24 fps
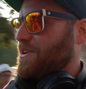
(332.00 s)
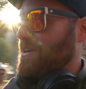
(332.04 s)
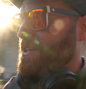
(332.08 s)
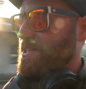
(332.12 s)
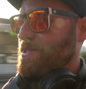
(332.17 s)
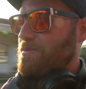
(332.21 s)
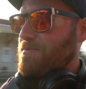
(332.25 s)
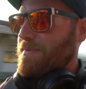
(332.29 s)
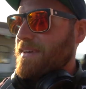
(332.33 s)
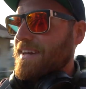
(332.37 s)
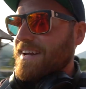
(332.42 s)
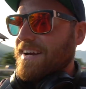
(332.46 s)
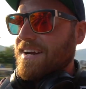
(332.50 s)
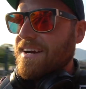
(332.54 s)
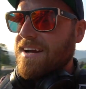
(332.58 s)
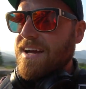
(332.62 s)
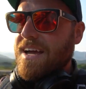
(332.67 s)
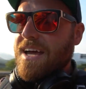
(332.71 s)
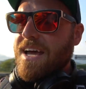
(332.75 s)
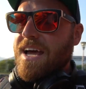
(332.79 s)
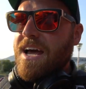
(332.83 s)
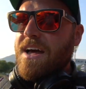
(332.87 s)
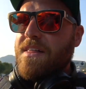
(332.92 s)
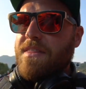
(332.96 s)
joins me here.
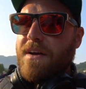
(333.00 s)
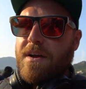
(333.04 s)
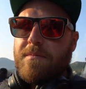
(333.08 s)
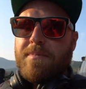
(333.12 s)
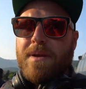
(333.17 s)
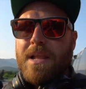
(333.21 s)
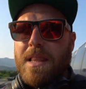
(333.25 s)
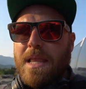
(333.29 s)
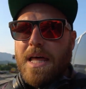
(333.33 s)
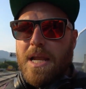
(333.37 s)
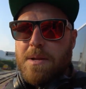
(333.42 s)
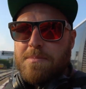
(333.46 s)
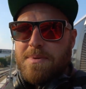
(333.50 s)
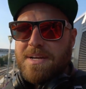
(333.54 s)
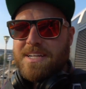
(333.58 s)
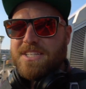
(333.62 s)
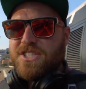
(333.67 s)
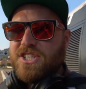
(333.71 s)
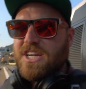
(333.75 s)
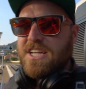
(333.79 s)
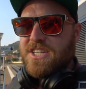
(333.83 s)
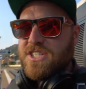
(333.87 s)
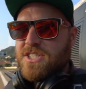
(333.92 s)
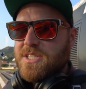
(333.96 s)
There have been a lot of
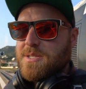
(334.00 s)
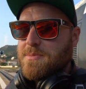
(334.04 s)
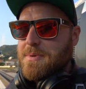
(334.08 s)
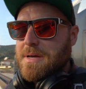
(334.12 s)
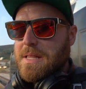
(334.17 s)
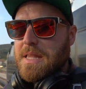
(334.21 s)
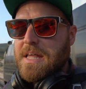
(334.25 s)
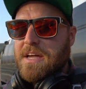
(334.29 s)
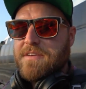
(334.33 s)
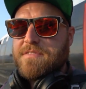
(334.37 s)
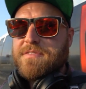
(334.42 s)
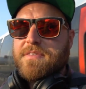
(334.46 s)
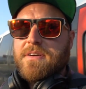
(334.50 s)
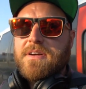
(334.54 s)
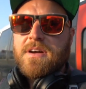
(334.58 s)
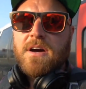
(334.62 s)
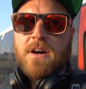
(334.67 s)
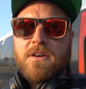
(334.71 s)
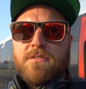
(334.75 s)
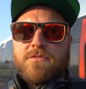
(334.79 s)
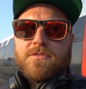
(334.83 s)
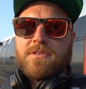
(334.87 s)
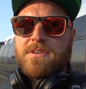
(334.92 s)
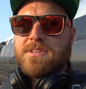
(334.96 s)
big changes in my life
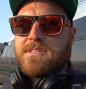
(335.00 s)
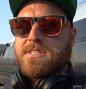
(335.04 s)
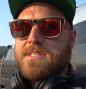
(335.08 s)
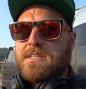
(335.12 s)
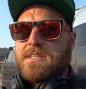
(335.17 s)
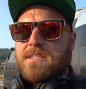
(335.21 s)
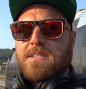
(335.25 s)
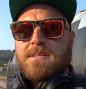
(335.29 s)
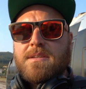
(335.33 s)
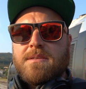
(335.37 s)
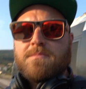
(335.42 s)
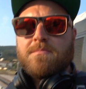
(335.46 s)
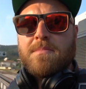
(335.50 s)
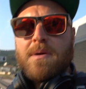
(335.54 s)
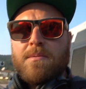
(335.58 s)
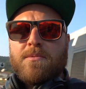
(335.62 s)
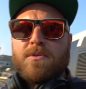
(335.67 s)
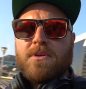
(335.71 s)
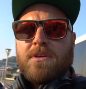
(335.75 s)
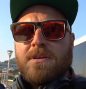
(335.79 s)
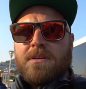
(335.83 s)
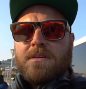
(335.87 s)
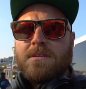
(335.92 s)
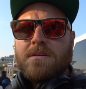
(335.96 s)
of recent
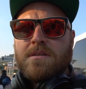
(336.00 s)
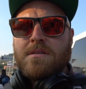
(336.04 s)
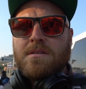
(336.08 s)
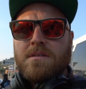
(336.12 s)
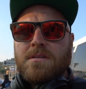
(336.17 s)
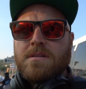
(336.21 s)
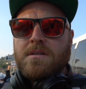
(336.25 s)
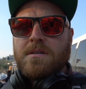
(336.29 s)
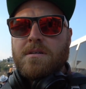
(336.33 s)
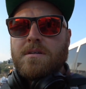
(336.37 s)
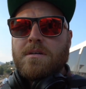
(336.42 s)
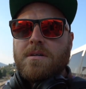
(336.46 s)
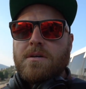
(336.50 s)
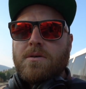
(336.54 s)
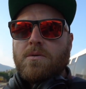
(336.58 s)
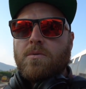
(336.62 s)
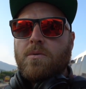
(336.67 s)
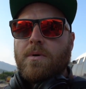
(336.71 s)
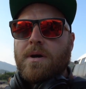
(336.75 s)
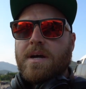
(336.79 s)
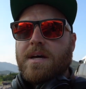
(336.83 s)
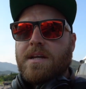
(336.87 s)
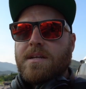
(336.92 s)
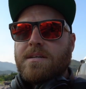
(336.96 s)
memory.
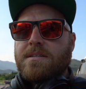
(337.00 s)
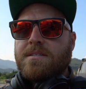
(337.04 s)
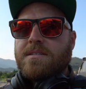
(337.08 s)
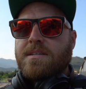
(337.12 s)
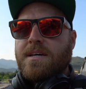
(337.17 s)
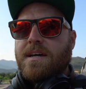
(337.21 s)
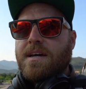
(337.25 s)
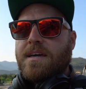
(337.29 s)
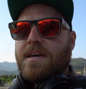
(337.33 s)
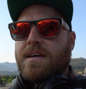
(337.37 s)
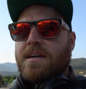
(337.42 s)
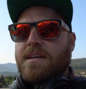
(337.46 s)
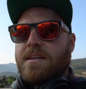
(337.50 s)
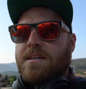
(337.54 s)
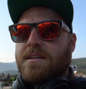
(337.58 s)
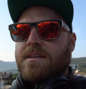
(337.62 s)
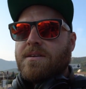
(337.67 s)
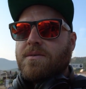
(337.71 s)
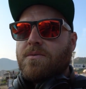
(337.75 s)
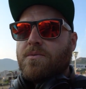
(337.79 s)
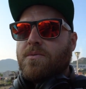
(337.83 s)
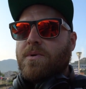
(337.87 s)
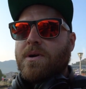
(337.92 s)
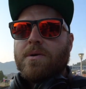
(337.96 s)
Wait a second,
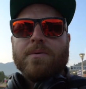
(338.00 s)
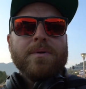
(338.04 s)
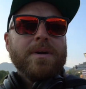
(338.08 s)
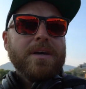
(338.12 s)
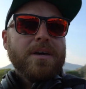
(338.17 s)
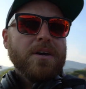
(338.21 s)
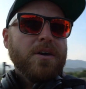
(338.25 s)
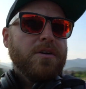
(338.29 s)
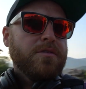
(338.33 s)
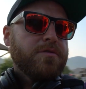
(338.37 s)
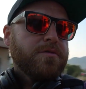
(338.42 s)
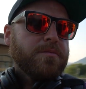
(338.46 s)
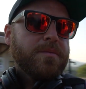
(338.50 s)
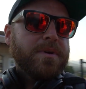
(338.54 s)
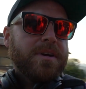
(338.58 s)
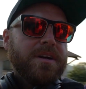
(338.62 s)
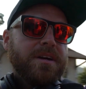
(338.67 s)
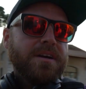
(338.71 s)
where do we go from